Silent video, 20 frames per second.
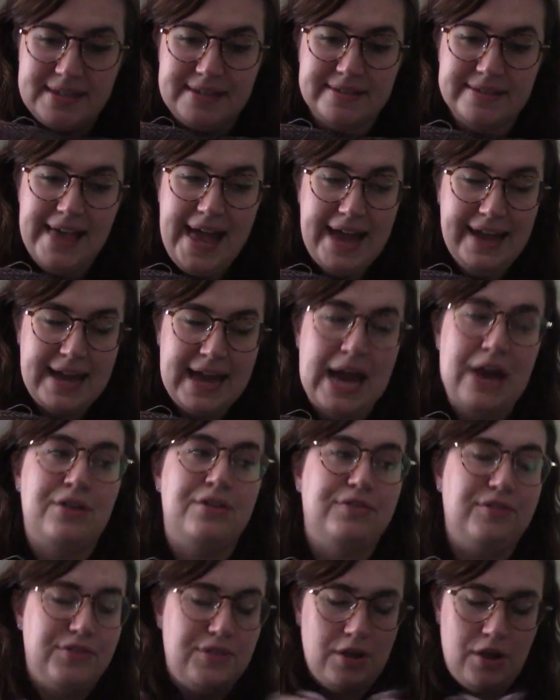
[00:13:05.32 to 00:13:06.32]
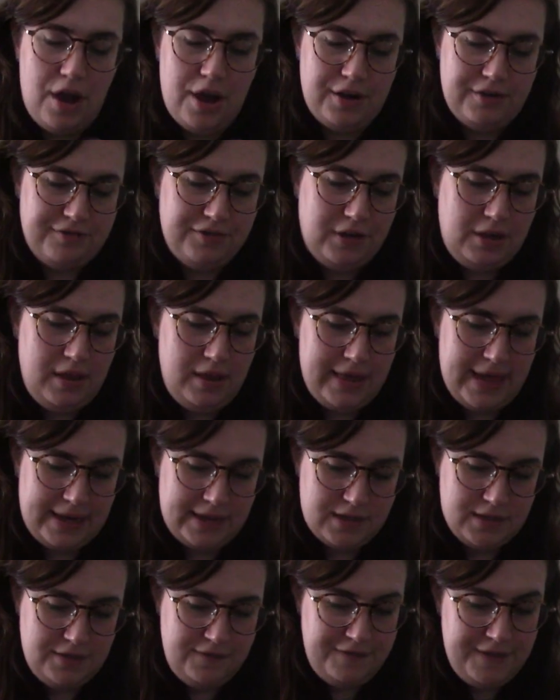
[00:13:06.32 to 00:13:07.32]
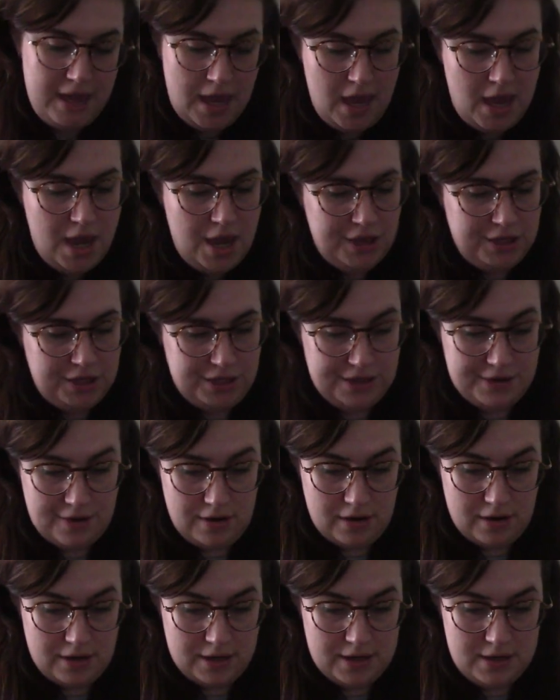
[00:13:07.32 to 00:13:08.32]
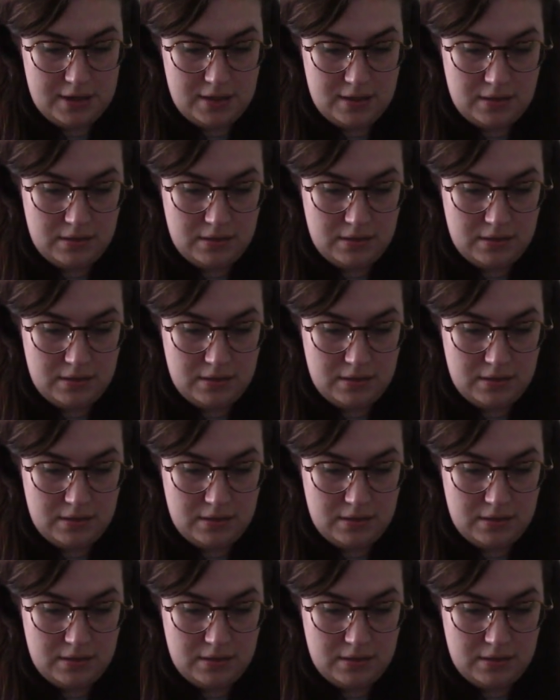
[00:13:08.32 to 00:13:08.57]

Slack out of the Conifer Collective yarn.